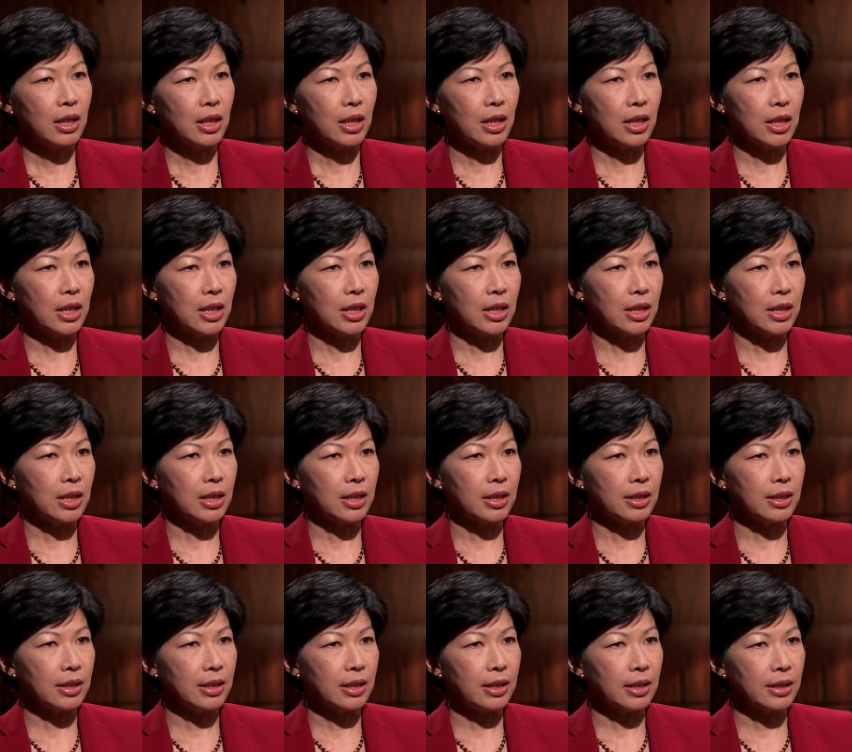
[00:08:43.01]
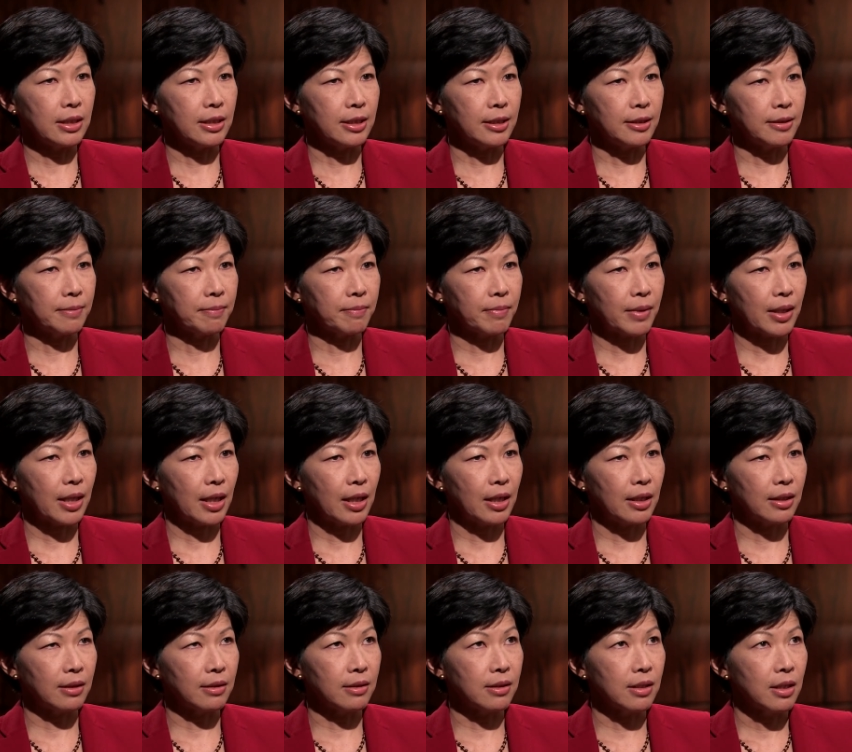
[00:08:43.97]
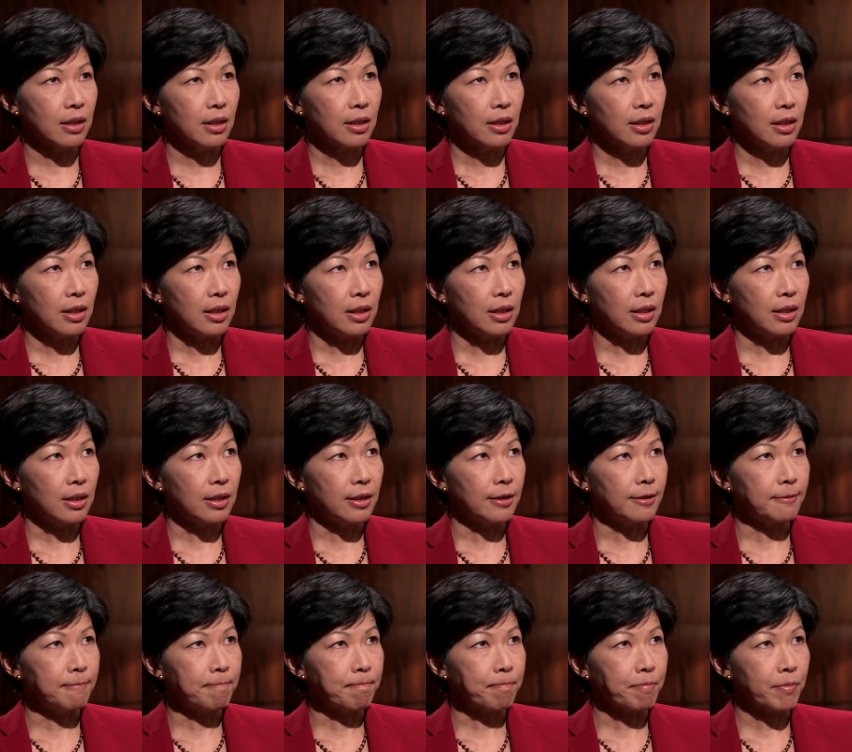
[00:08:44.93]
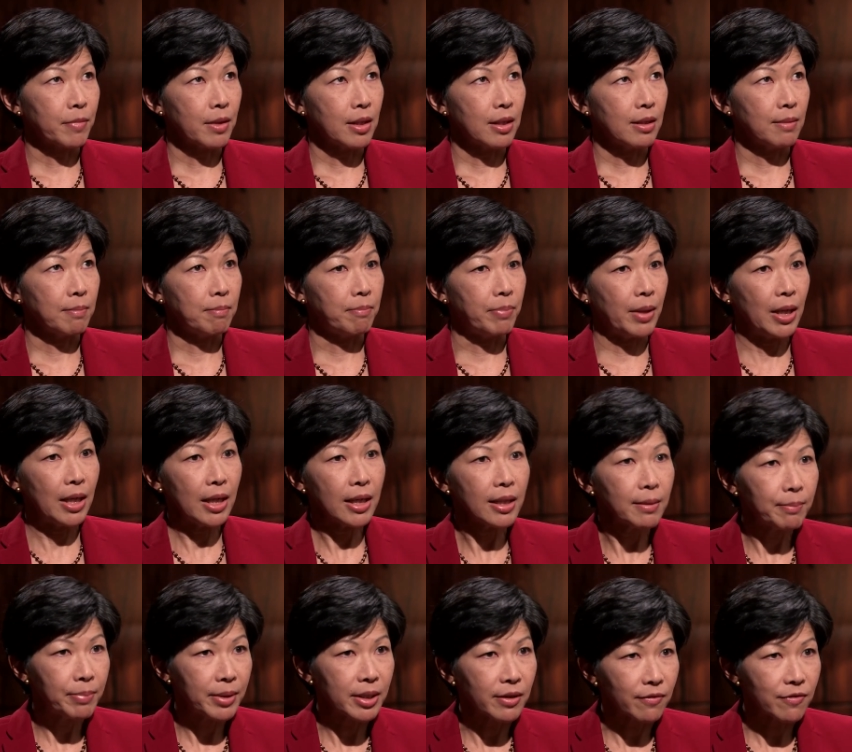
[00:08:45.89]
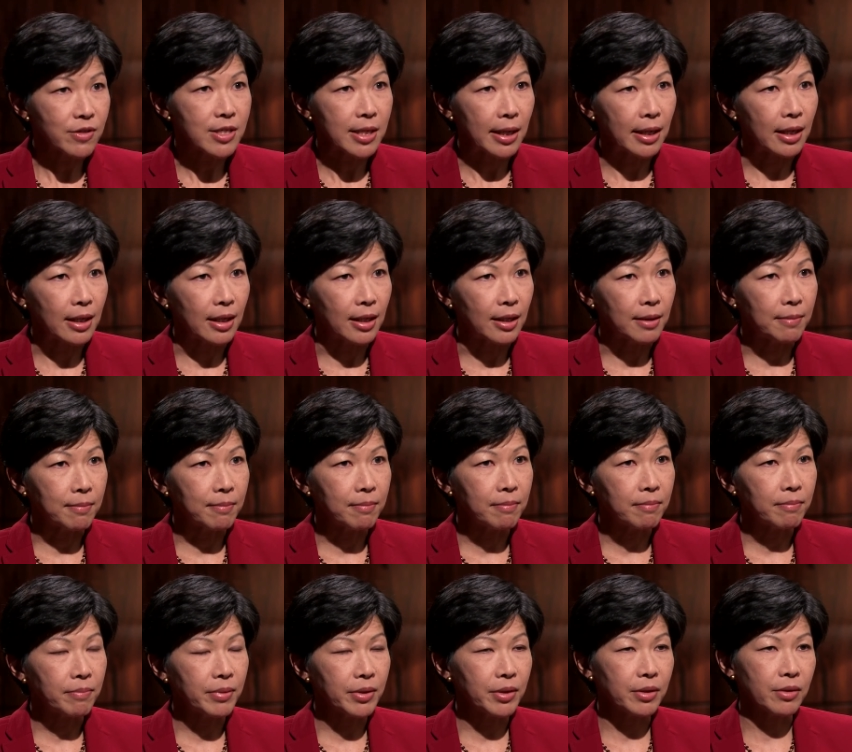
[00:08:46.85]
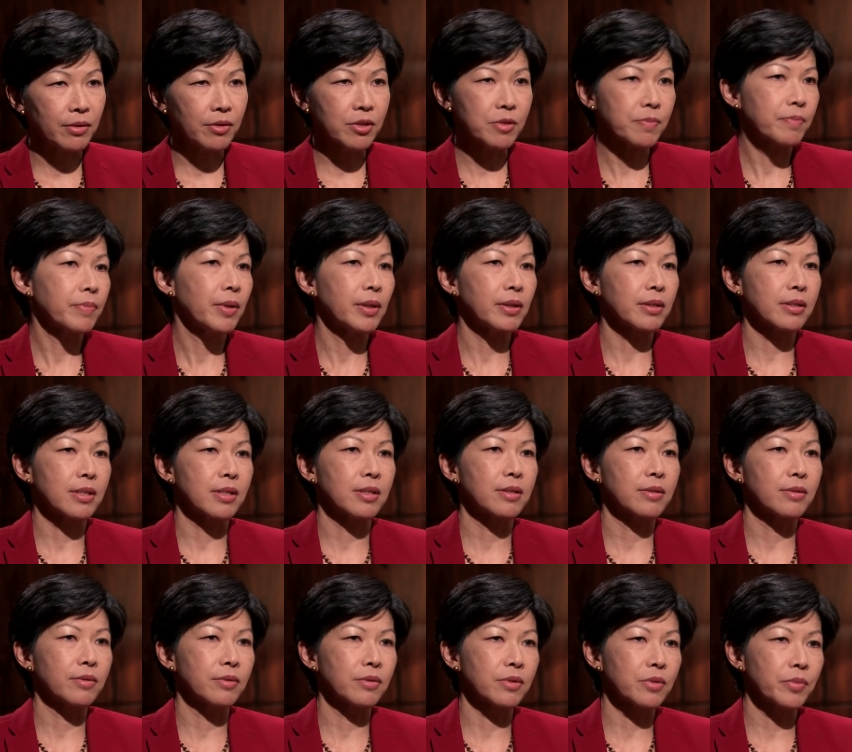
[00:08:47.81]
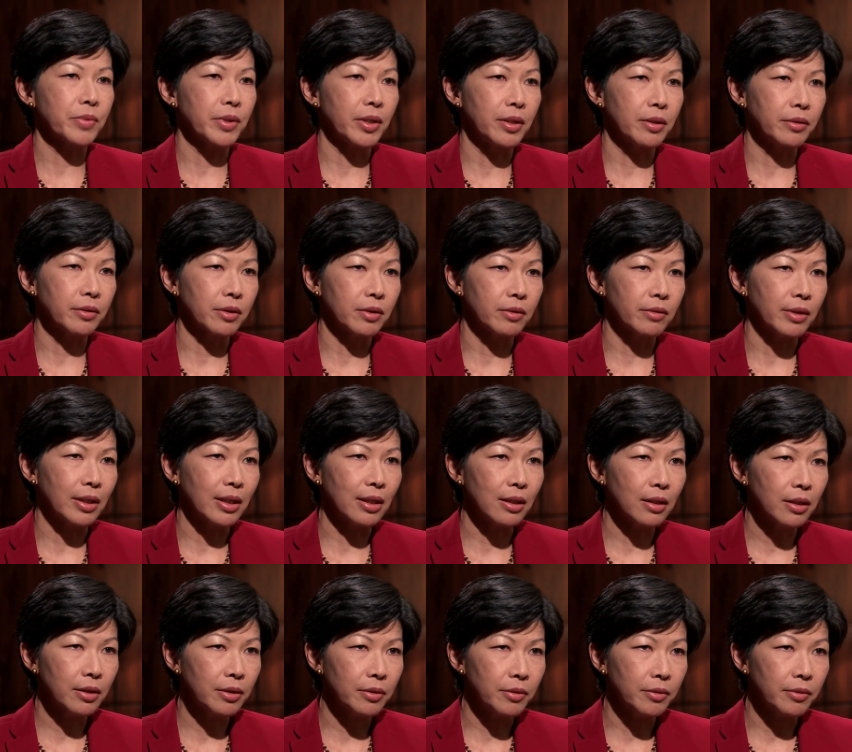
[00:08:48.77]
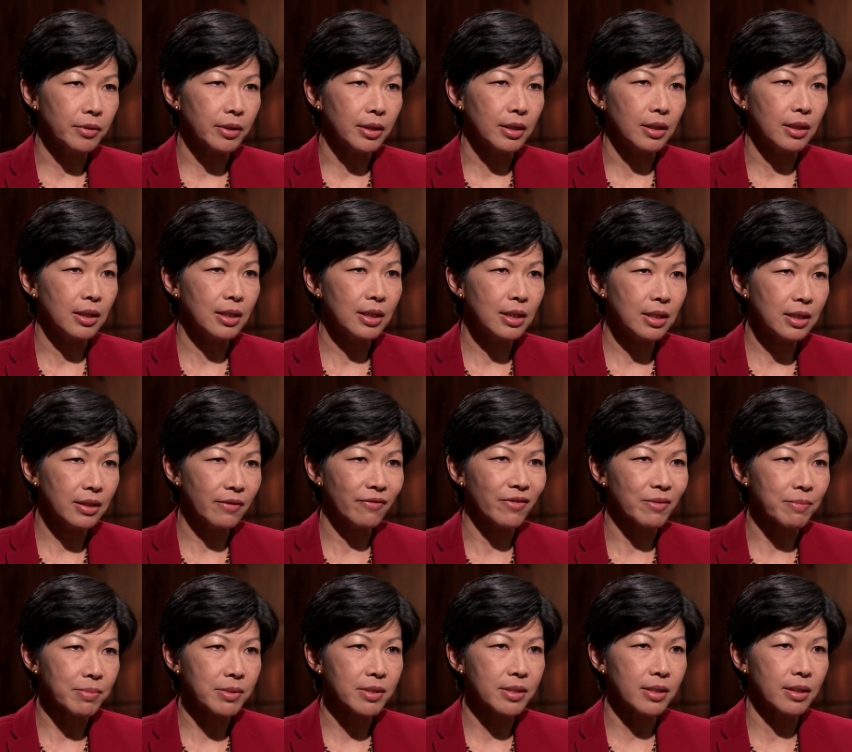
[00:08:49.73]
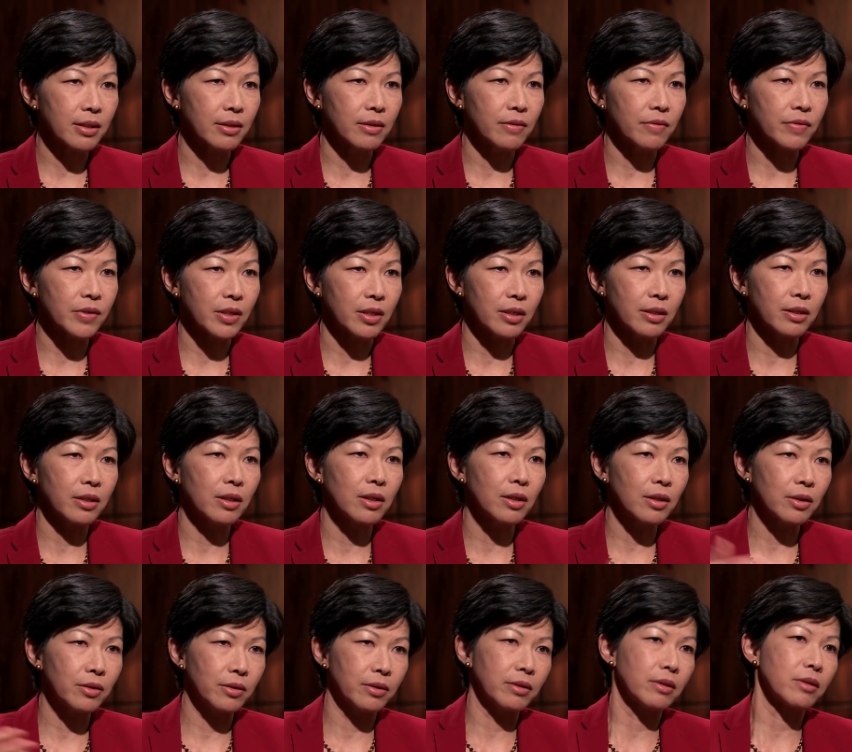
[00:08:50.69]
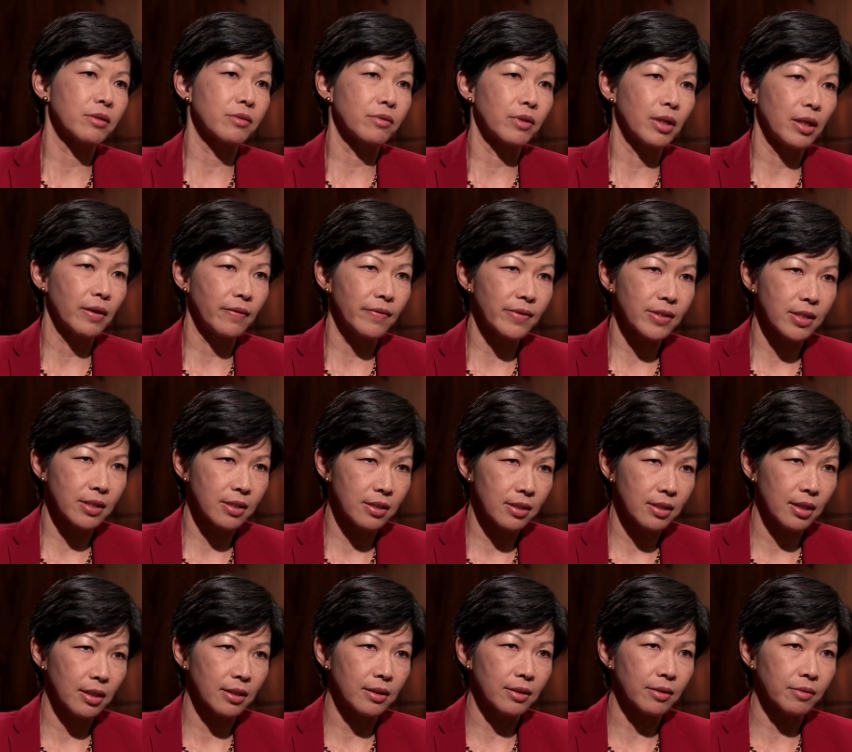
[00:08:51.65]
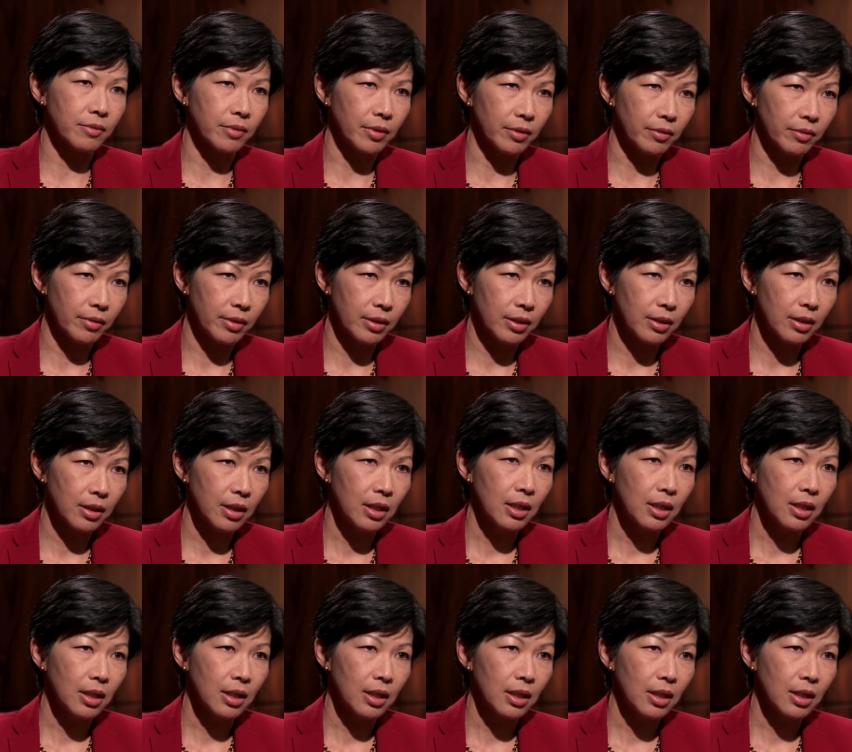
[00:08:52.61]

uh, um, can um, buy a bit of time, but those policy tools we all know alone, in and of themselves, are not going to drive sustained growth.